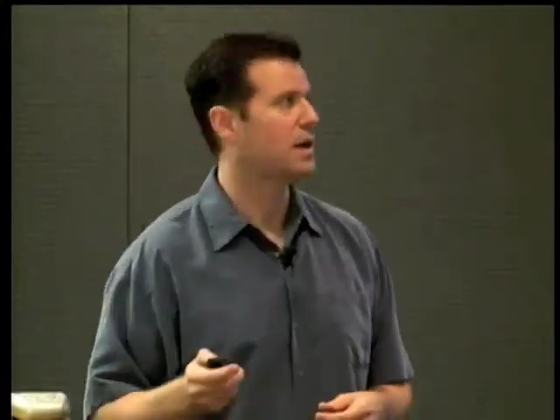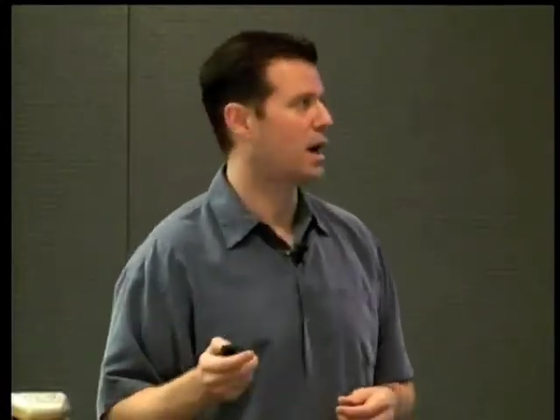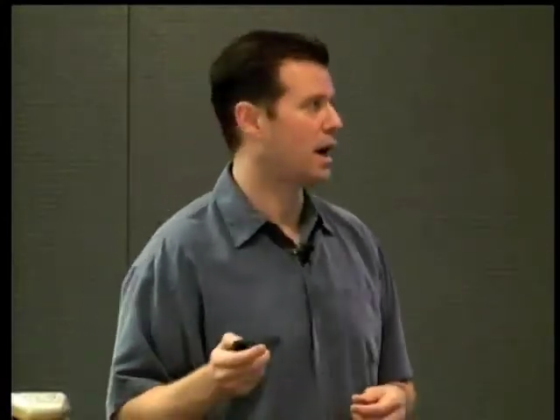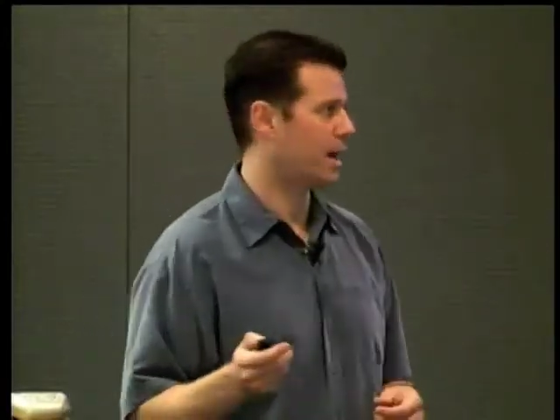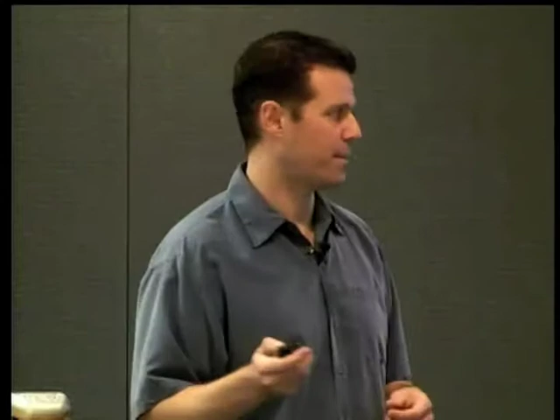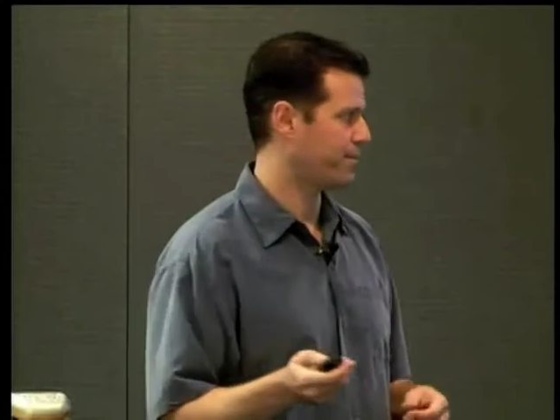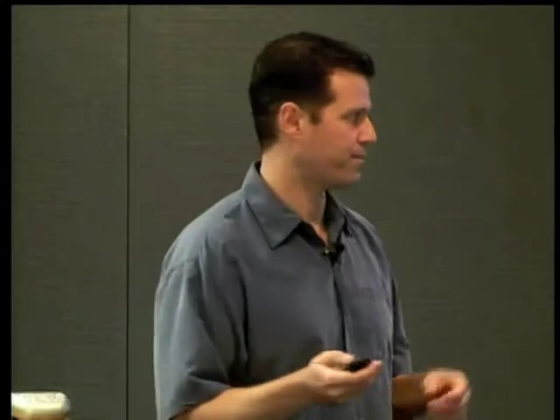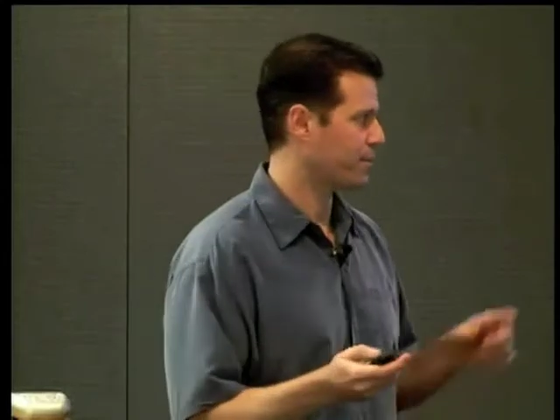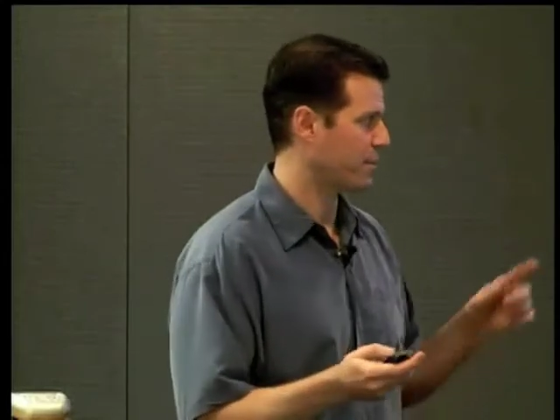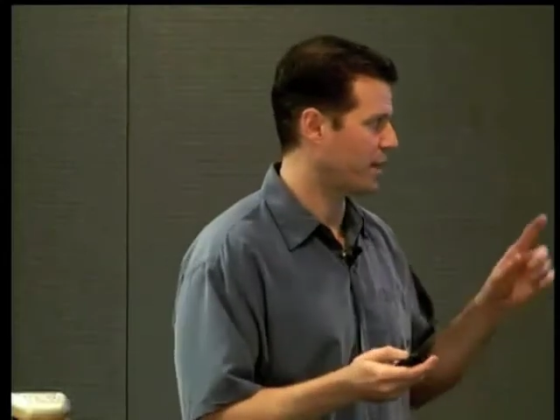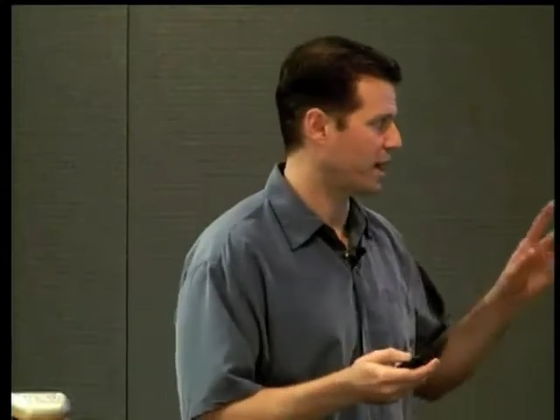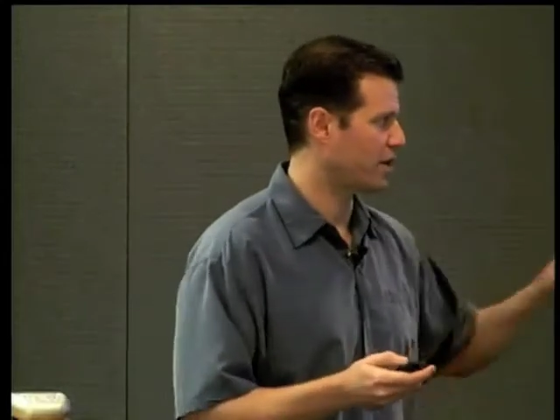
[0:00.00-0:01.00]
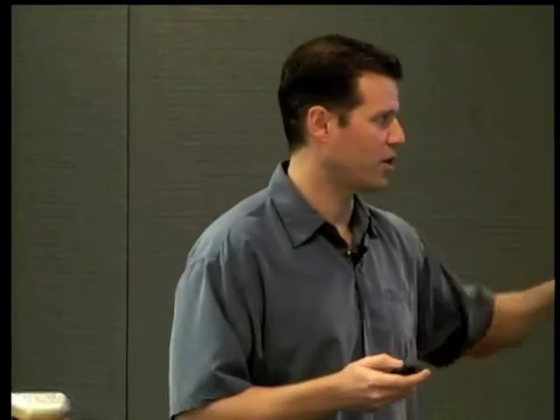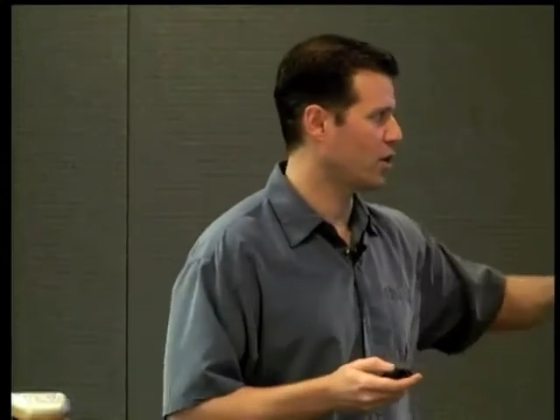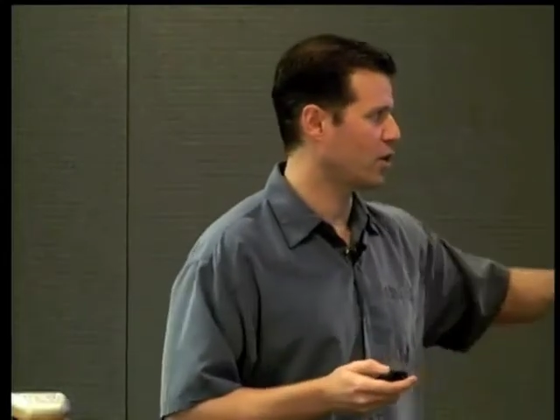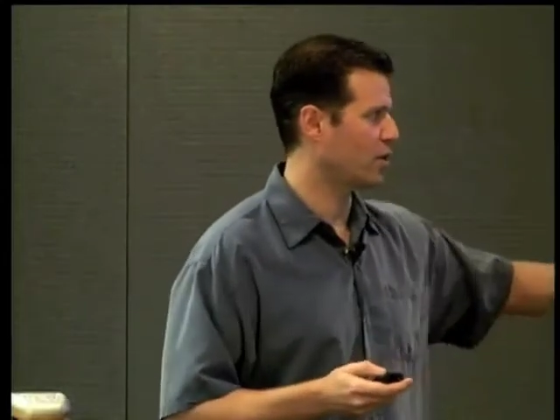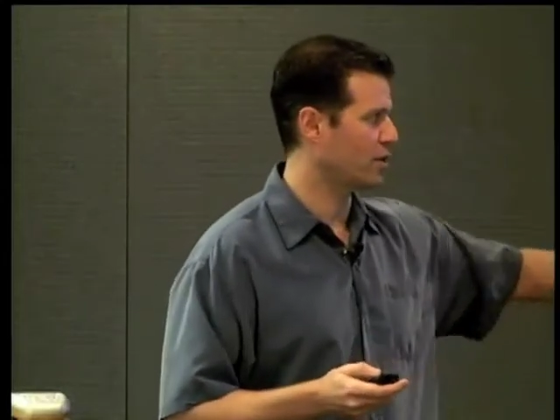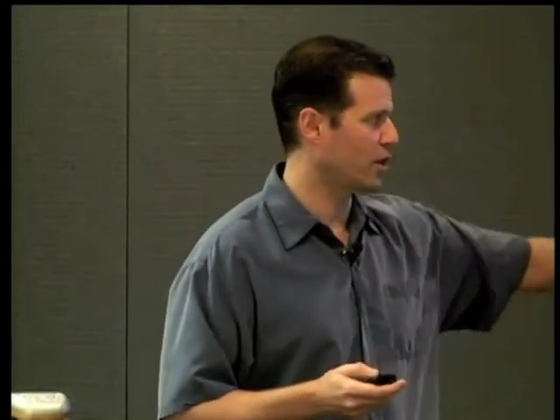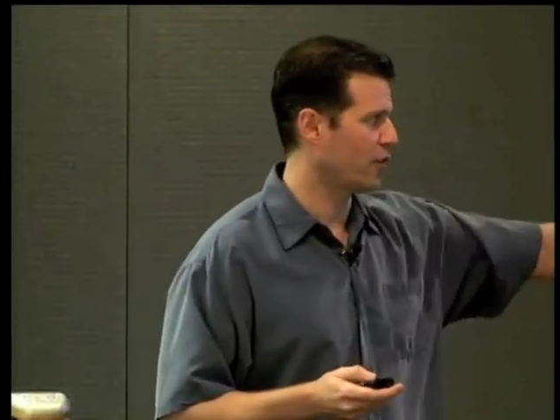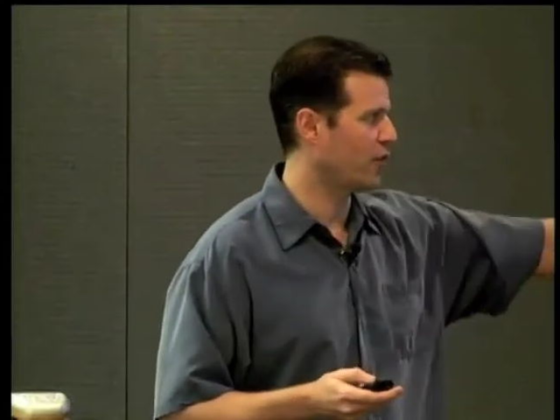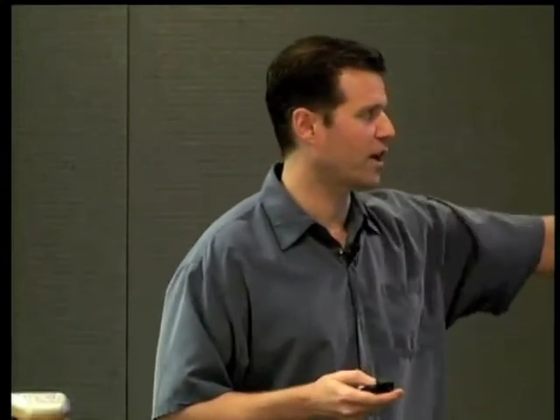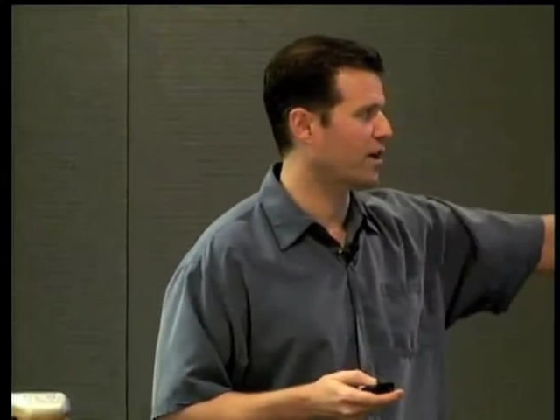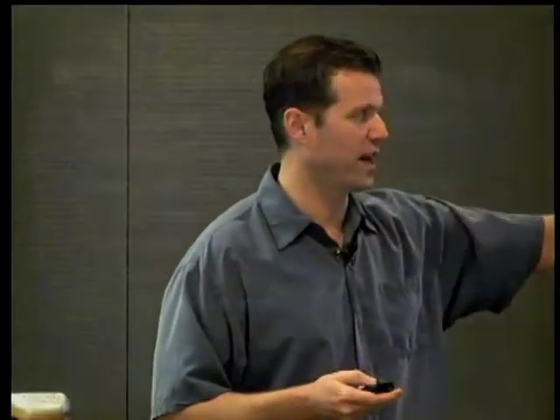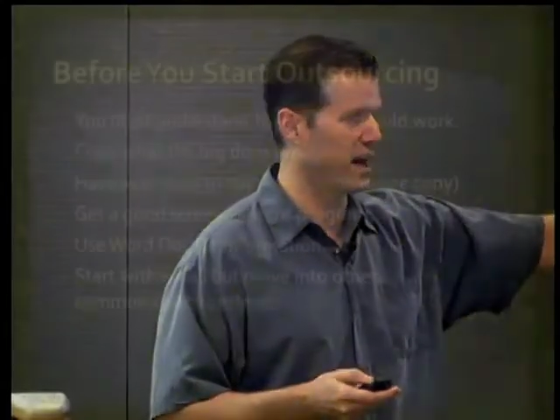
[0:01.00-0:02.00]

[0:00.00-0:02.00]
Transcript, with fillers: Um, but you'll, you'll figure that